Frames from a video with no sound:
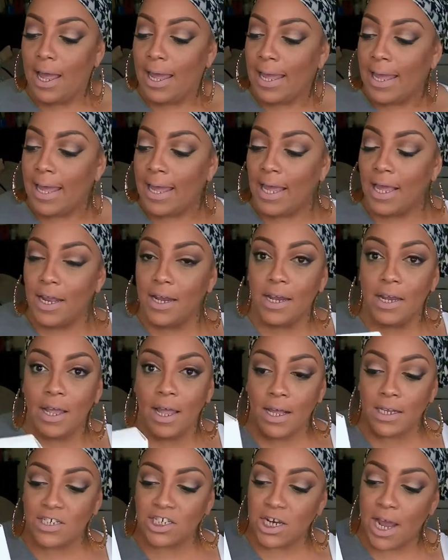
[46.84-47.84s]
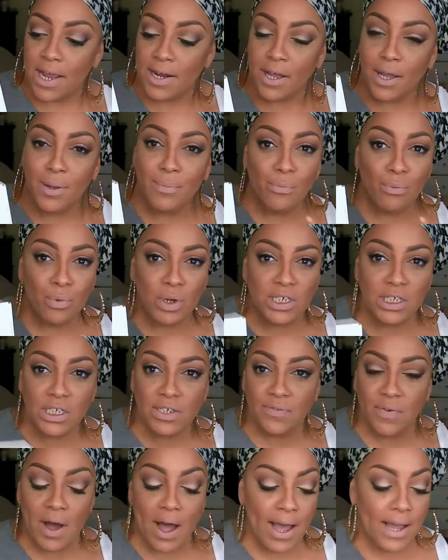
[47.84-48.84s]
in China, which
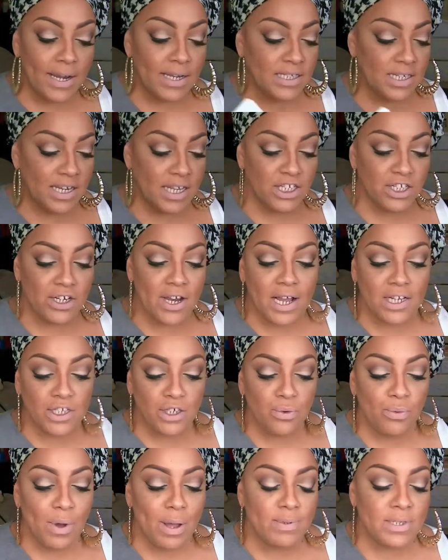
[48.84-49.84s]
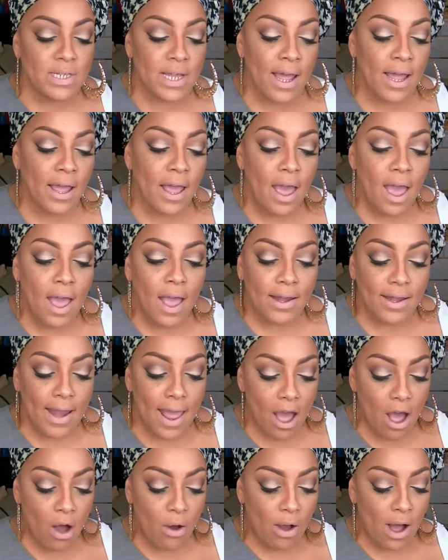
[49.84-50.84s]
is fine. It's an international website.
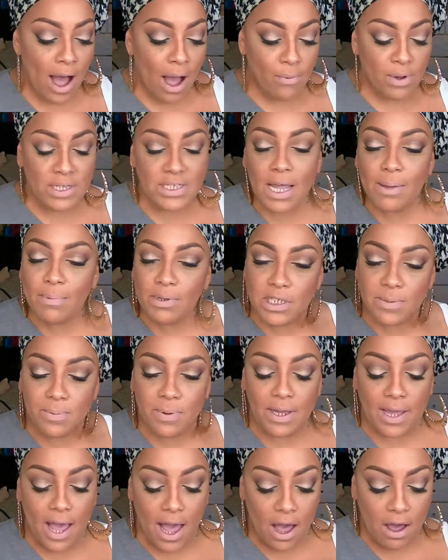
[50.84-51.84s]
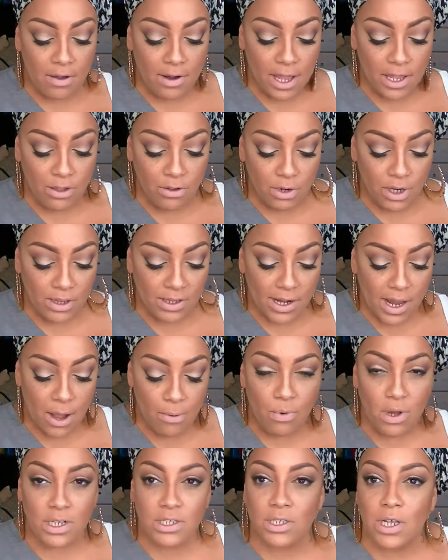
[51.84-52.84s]
Now, I was able to pick out a unit that I
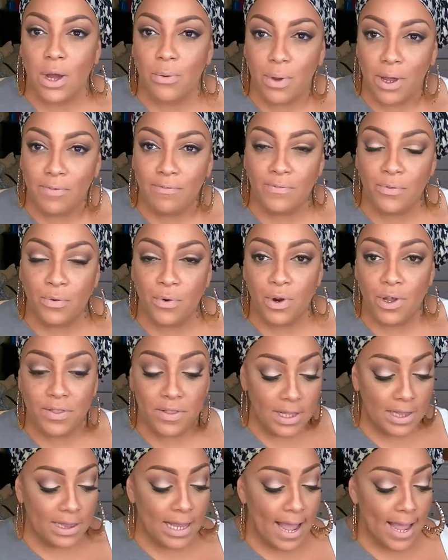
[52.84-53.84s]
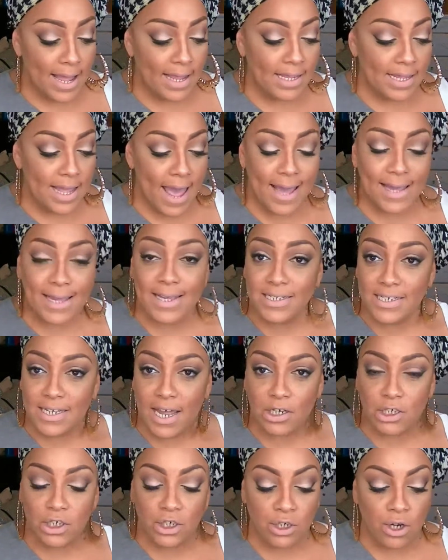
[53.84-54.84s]
want, so I went for the light yaki
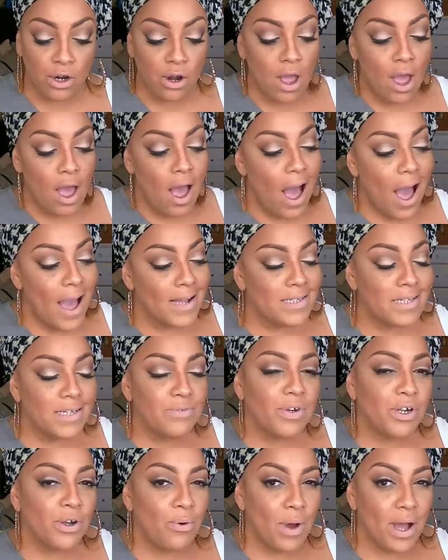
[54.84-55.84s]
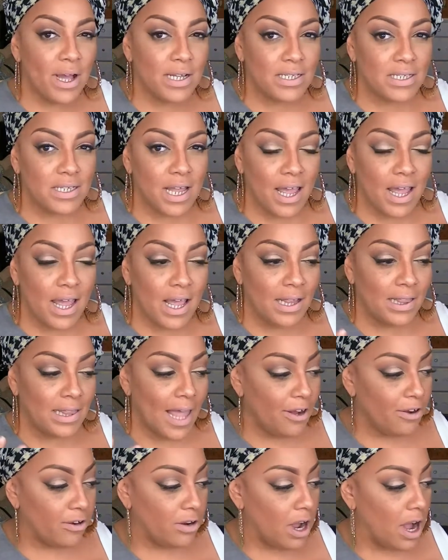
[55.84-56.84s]
texture. I did request a
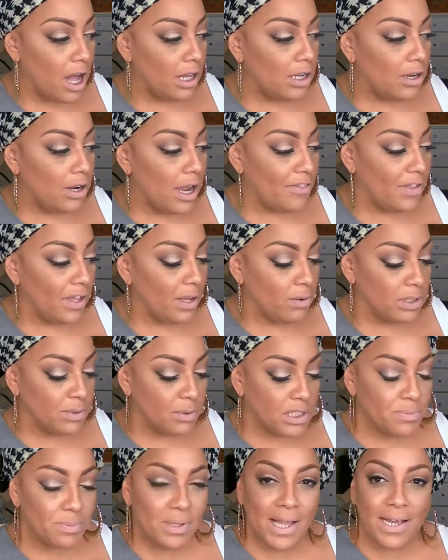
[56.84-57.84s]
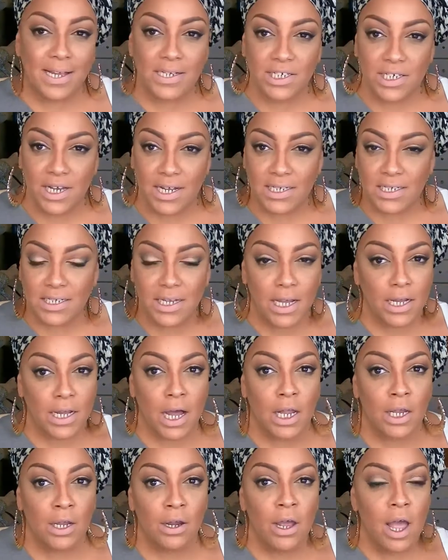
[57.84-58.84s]
lighter color. I think it was supposed to be like a chestnut
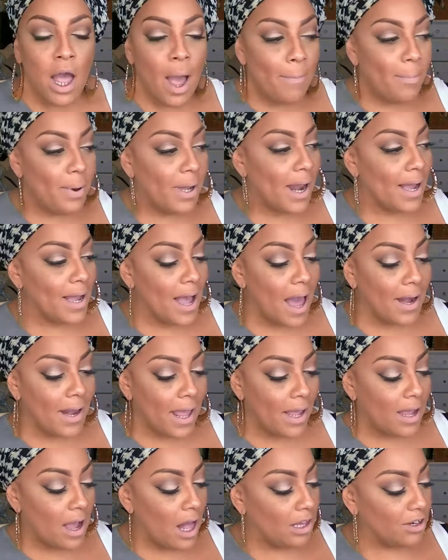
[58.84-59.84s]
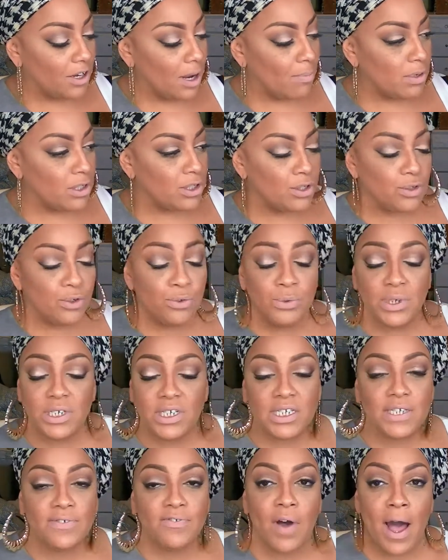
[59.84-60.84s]
color, but I got a color number 2,
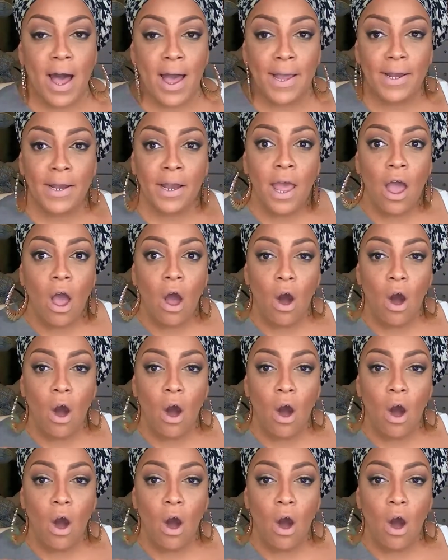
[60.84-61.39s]
which is fine,